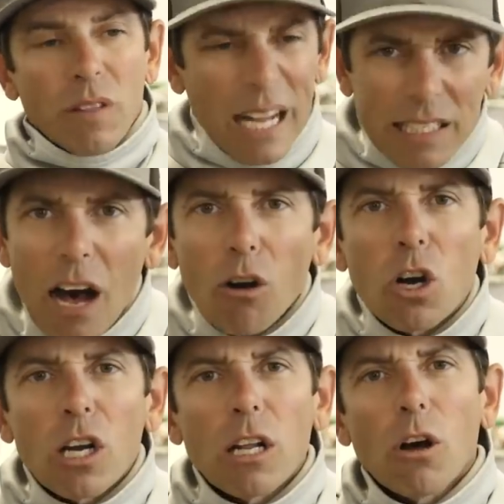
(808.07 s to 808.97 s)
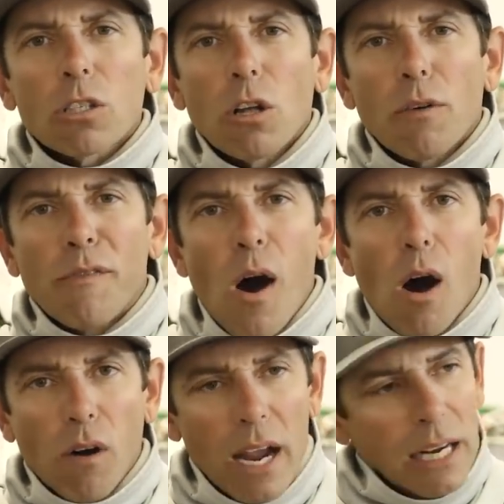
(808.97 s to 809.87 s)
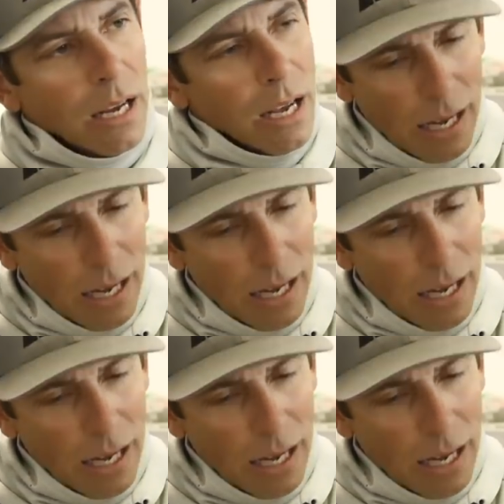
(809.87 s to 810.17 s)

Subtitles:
That's how good it looks on the fall, right?